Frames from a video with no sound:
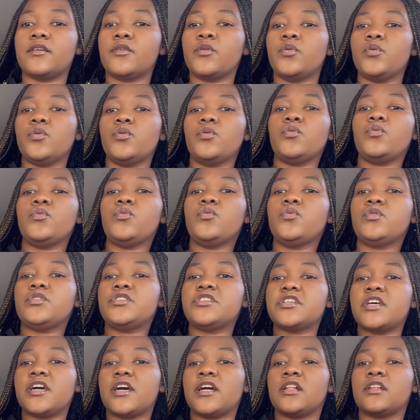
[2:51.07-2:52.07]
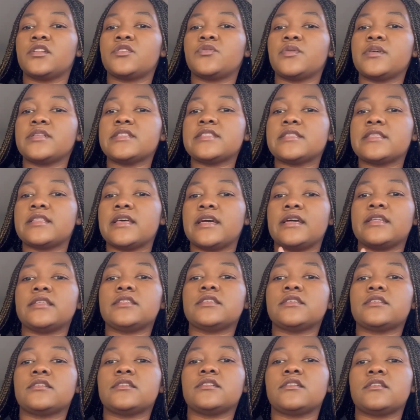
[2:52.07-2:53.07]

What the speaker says: Ooh, child, what's that?